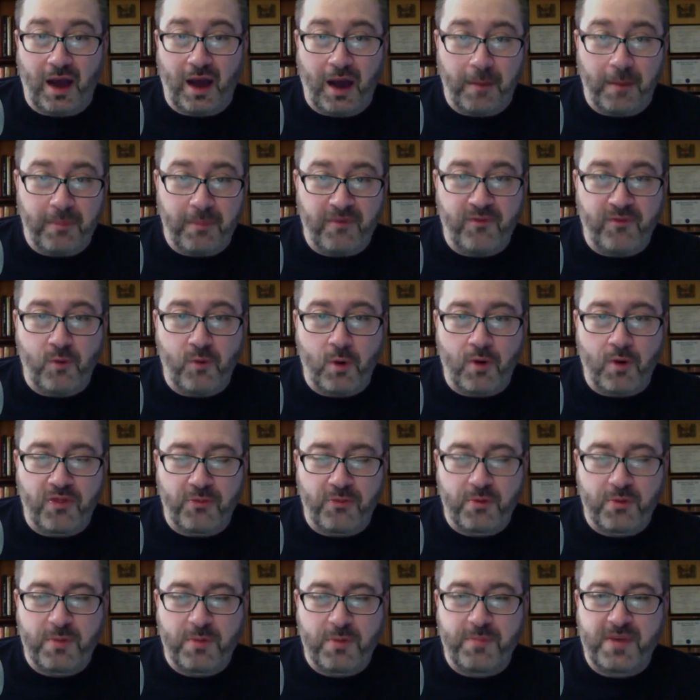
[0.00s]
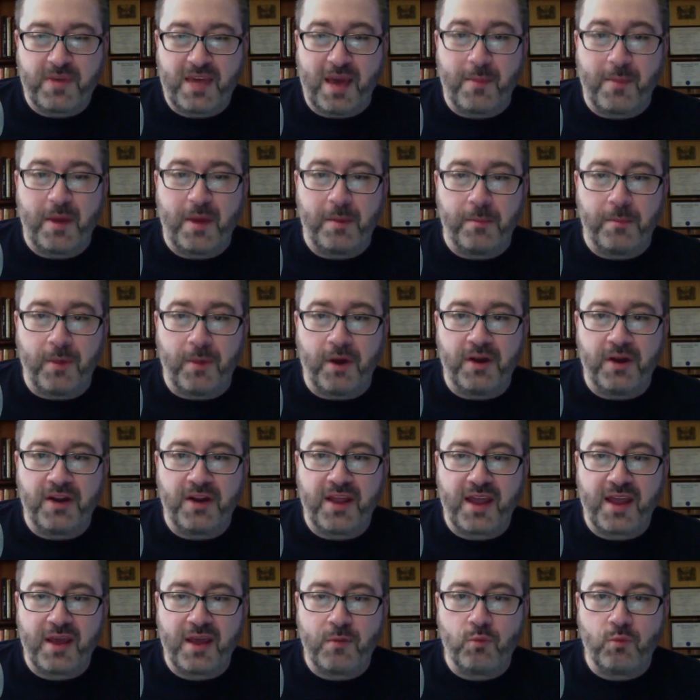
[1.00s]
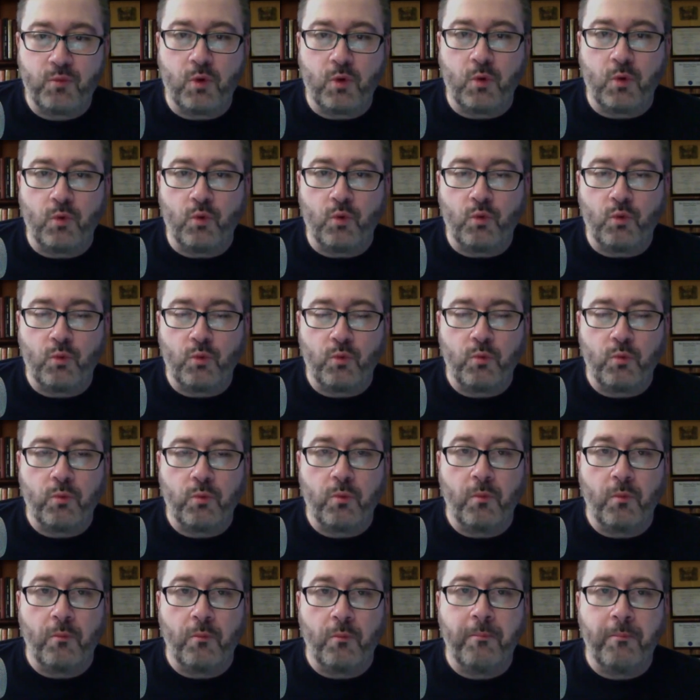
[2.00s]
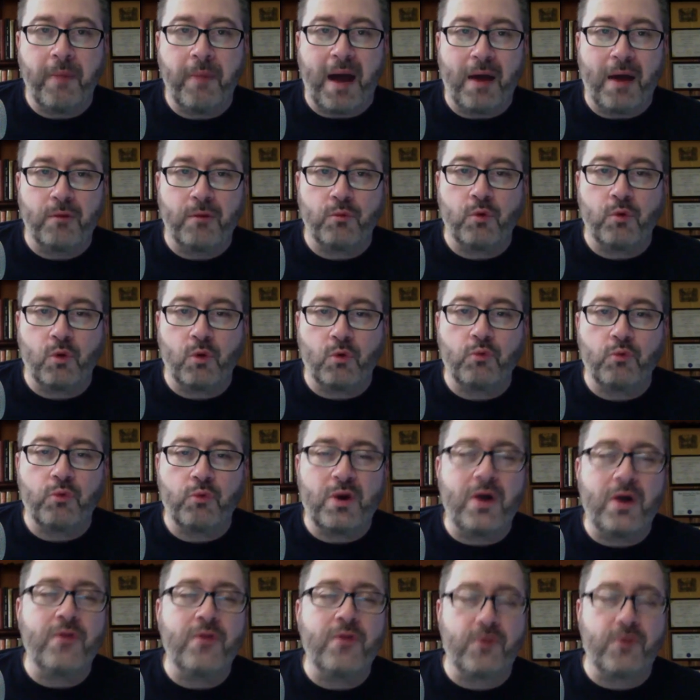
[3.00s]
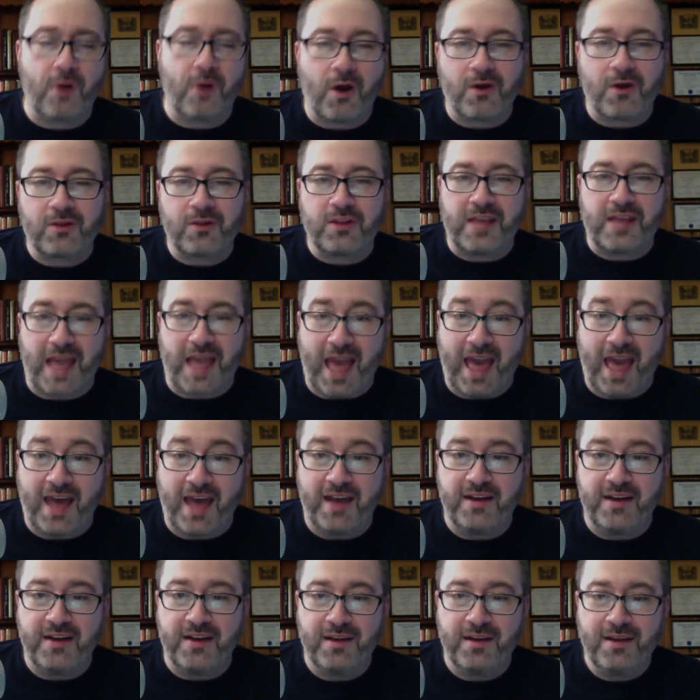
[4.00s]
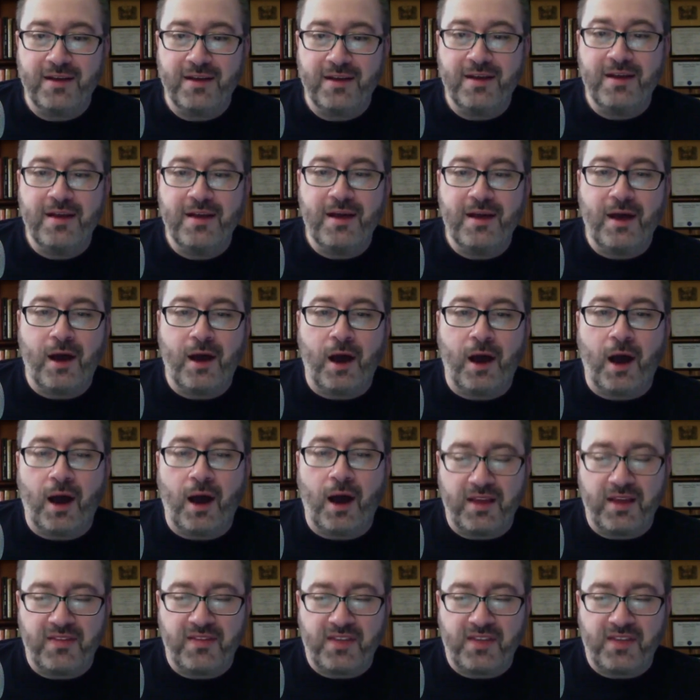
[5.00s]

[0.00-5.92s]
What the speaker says: before 3 p.m. on Monday will rear their ugly head in